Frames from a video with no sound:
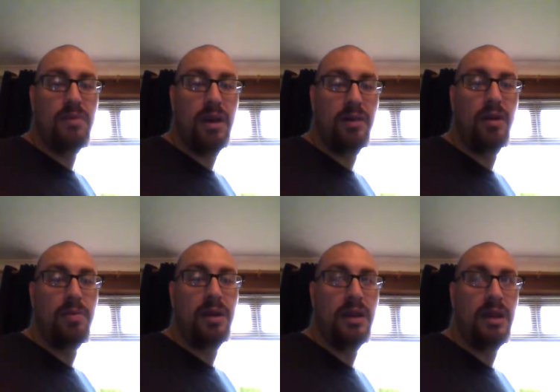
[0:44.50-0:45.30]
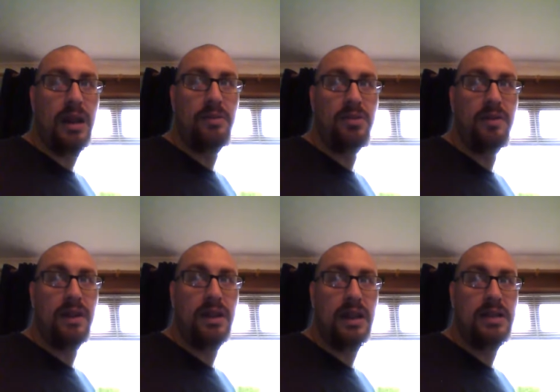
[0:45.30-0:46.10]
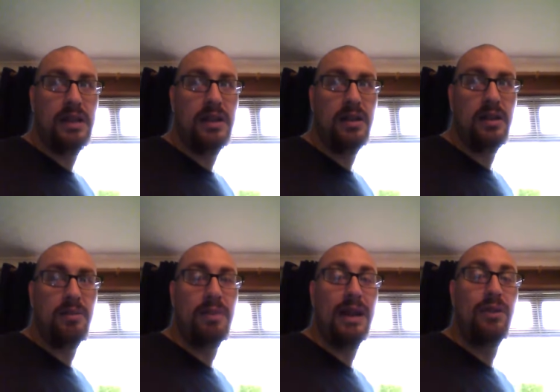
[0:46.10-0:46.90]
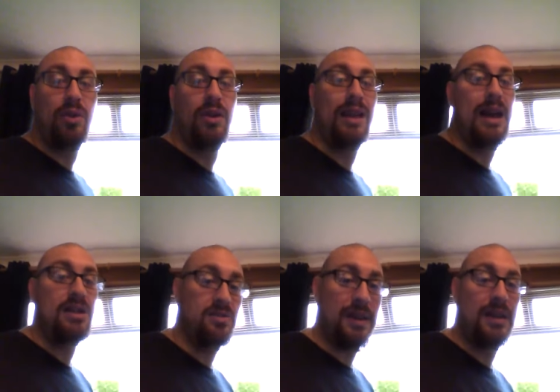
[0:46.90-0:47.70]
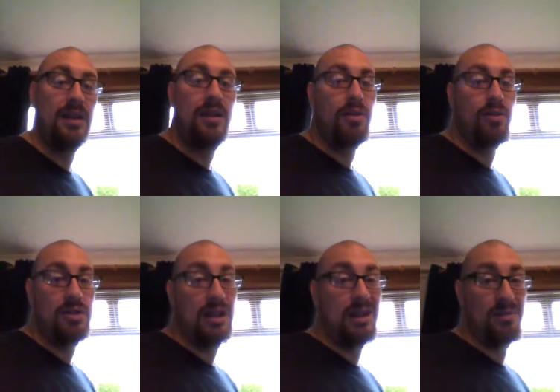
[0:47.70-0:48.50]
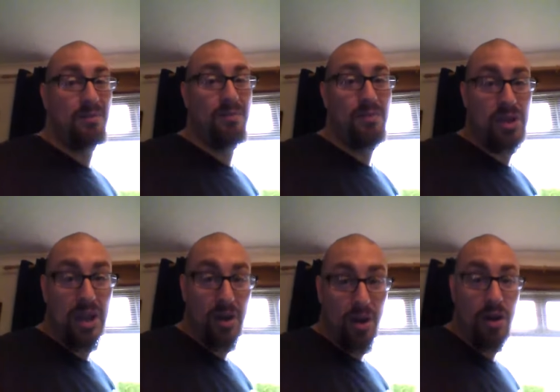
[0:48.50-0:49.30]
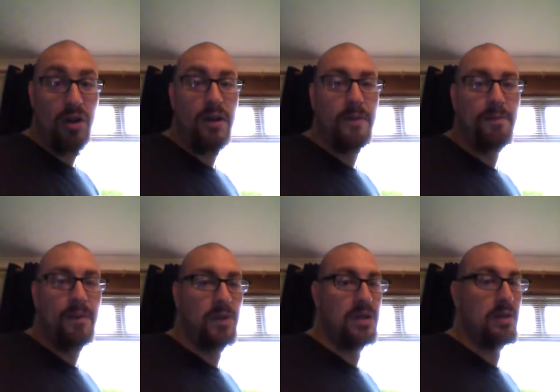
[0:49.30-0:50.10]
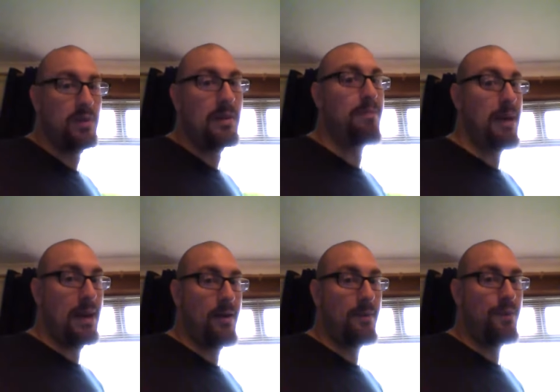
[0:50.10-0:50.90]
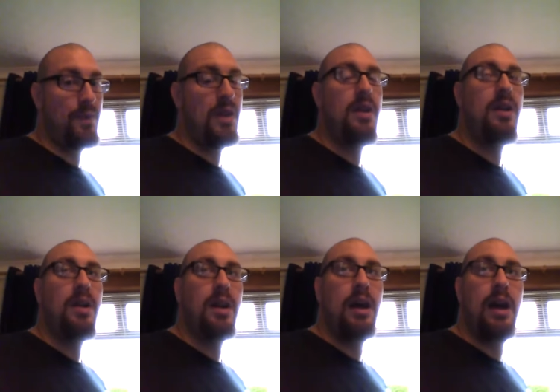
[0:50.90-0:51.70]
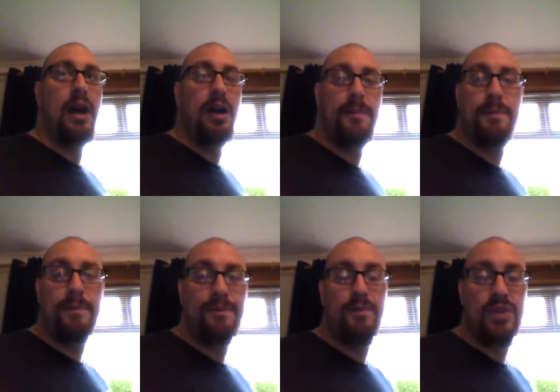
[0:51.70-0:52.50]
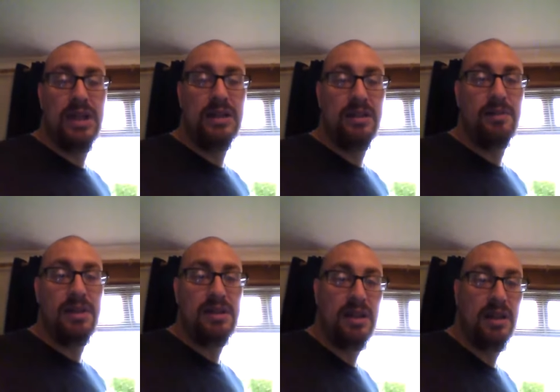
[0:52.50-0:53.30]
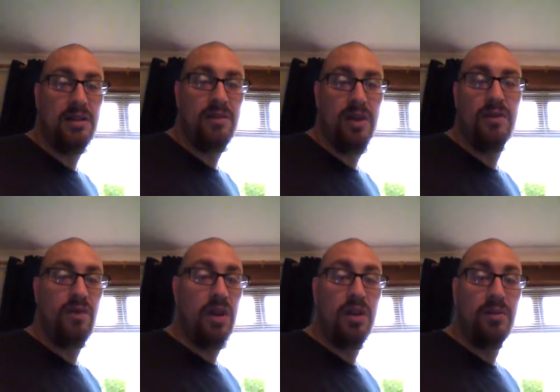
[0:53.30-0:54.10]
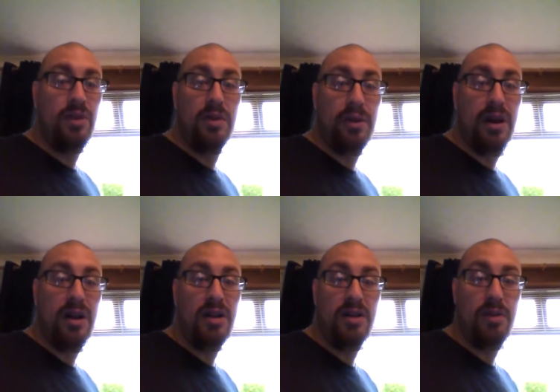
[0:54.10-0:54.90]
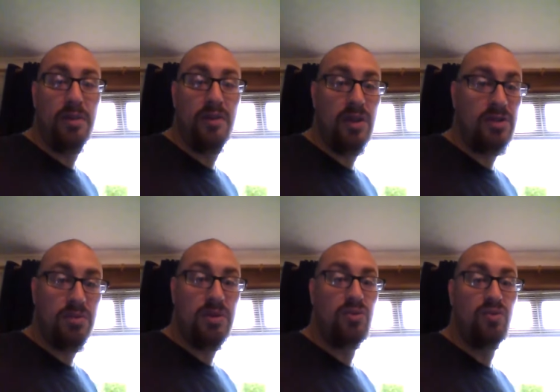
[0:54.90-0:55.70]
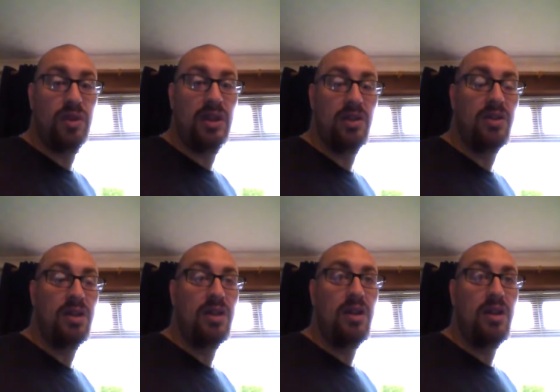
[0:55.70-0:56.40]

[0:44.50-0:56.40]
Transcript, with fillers: I thought I played absolutely fantastic compared to last week. Not saying I'm shit hot, I'm just saying I played better. Uh, I was actually managing to get run up and down the park, a couple of runs, which was really good